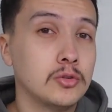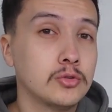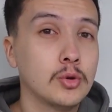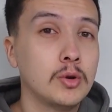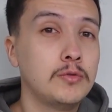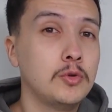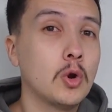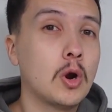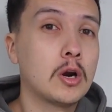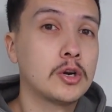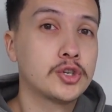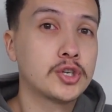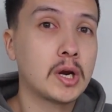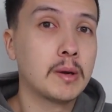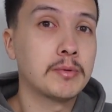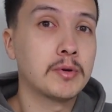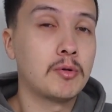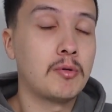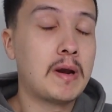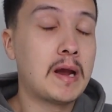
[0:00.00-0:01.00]
So if you are
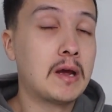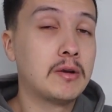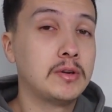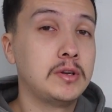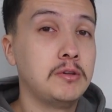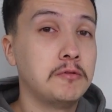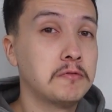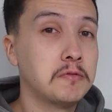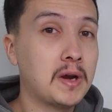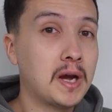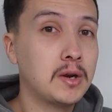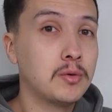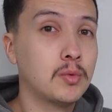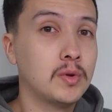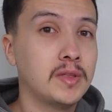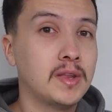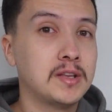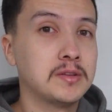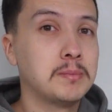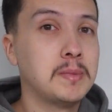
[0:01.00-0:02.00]
shopping around and you find
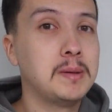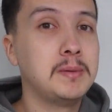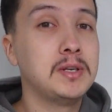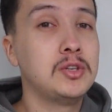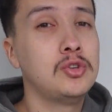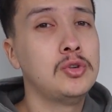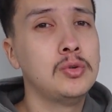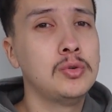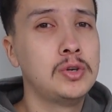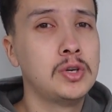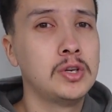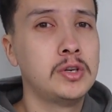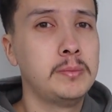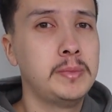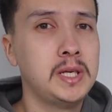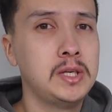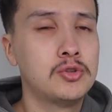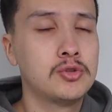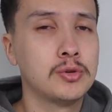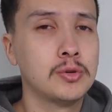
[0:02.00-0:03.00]
one that's maybe too good to
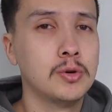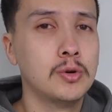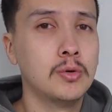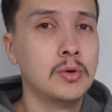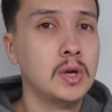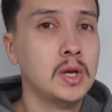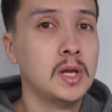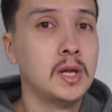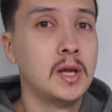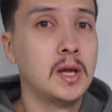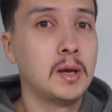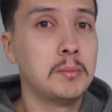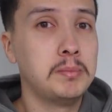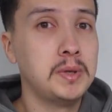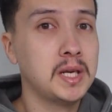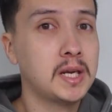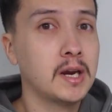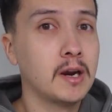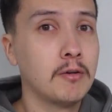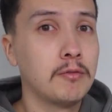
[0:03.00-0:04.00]
be true,
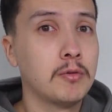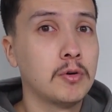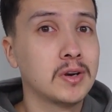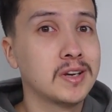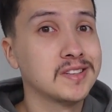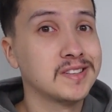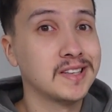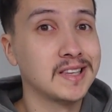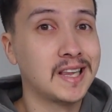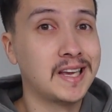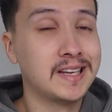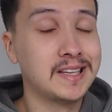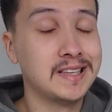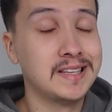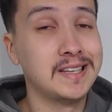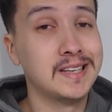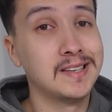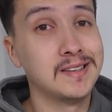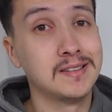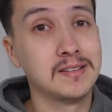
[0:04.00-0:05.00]
be careful because it
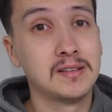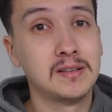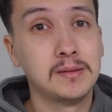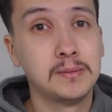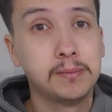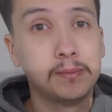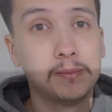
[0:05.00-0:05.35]
likely is.